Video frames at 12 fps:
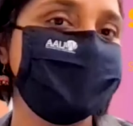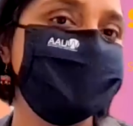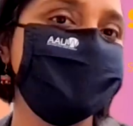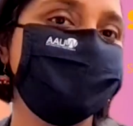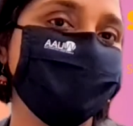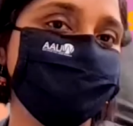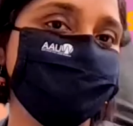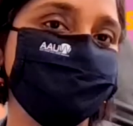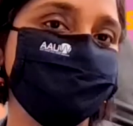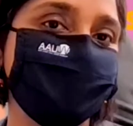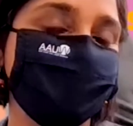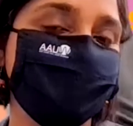can you help
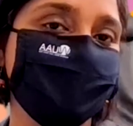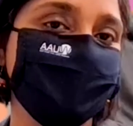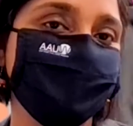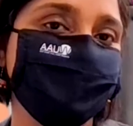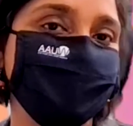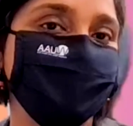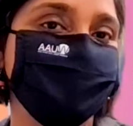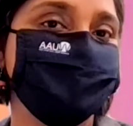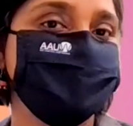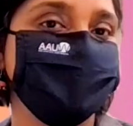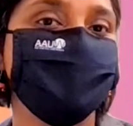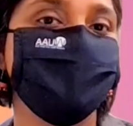me? And
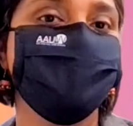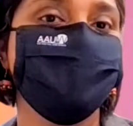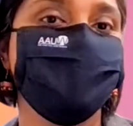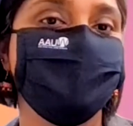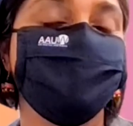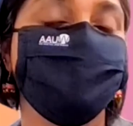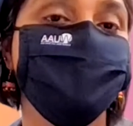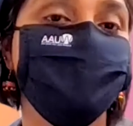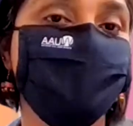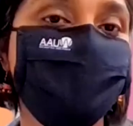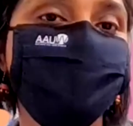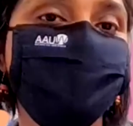said, the
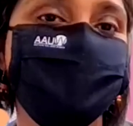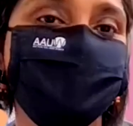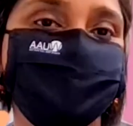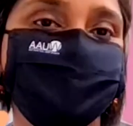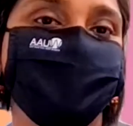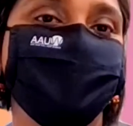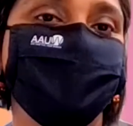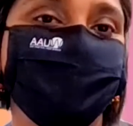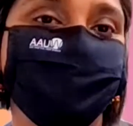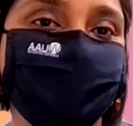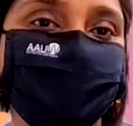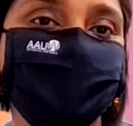solutions that I have
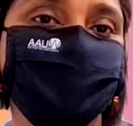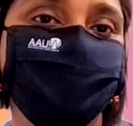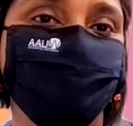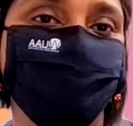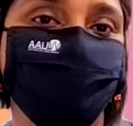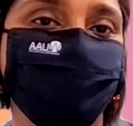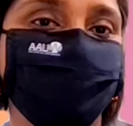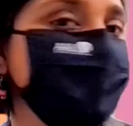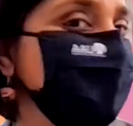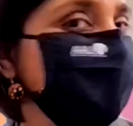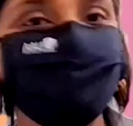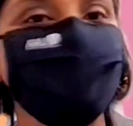had so far
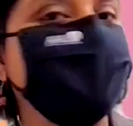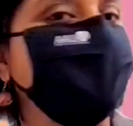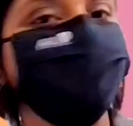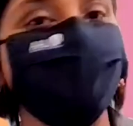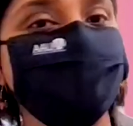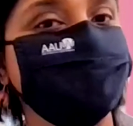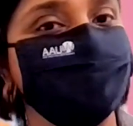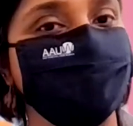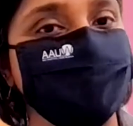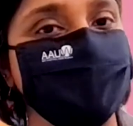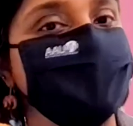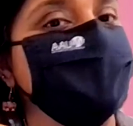have not worked for
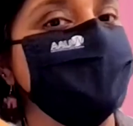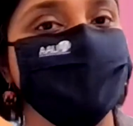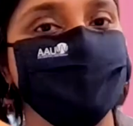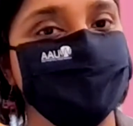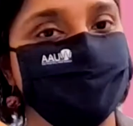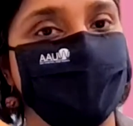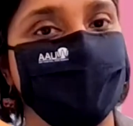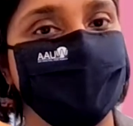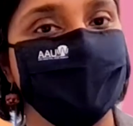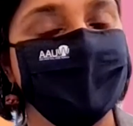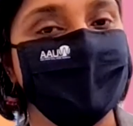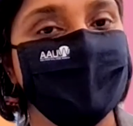me, and here's why.
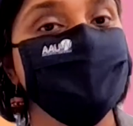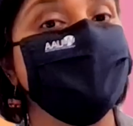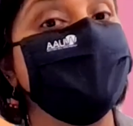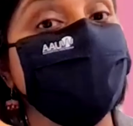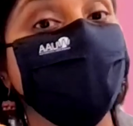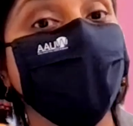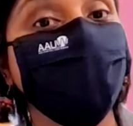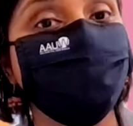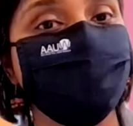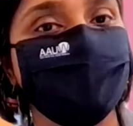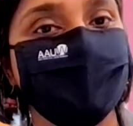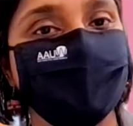So I hope
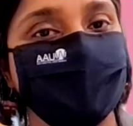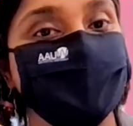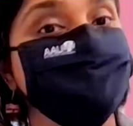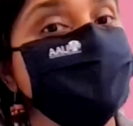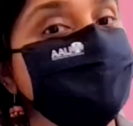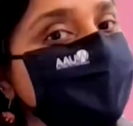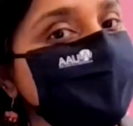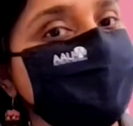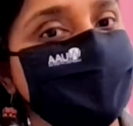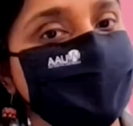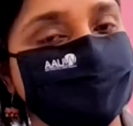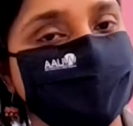as we begin
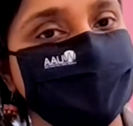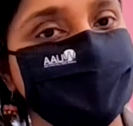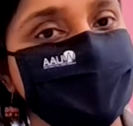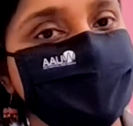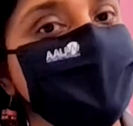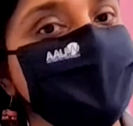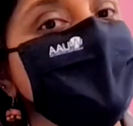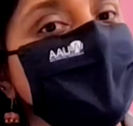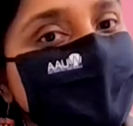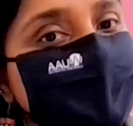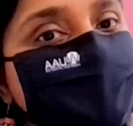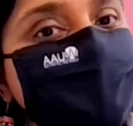this process,
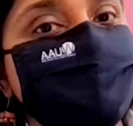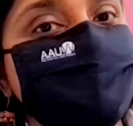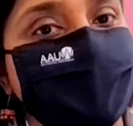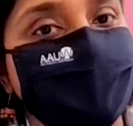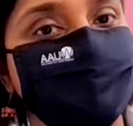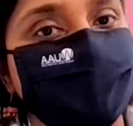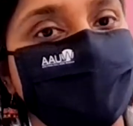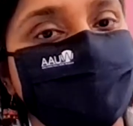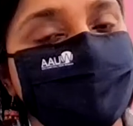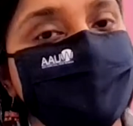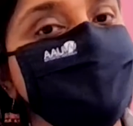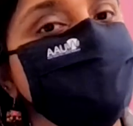we remember
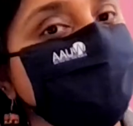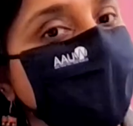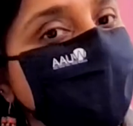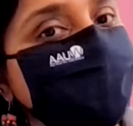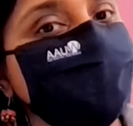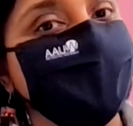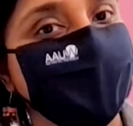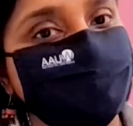to work with the